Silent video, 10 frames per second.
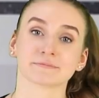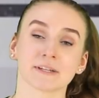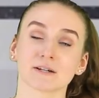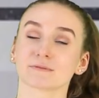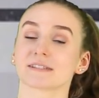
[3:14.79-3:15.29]

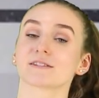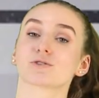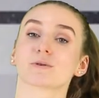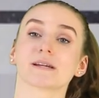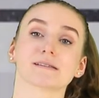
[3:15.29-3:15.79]
Now, this
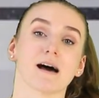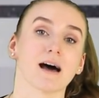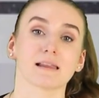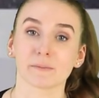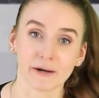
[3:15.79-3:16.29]
story is
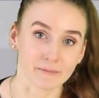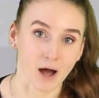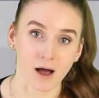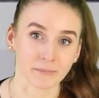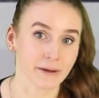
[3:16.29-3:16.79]
all about a
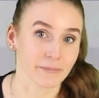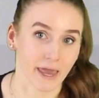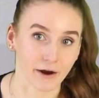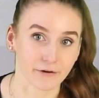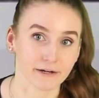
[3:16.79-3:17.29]
mom named
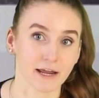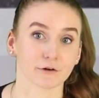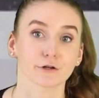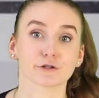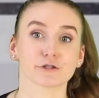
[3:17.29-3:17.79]
Karen and
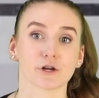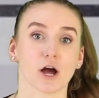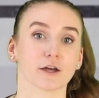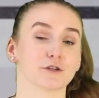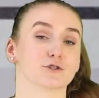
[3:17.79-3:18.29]
her
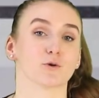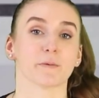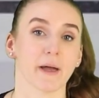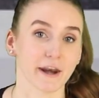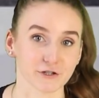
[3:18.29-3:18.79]
stocking store
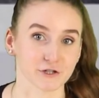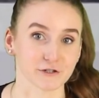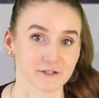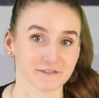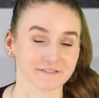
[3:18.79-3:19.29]

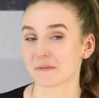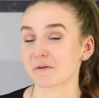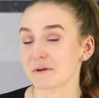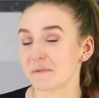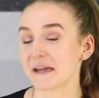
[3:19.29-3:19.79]
managers
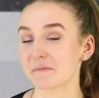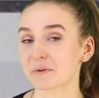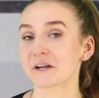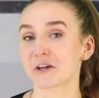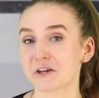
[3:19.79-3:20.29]
would make a
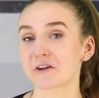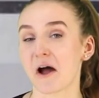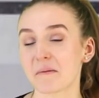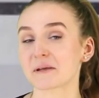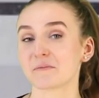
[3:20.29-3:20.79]
pretty good
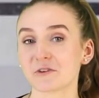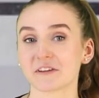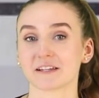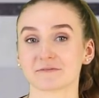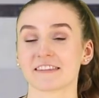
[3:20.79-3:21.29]
comedy movie.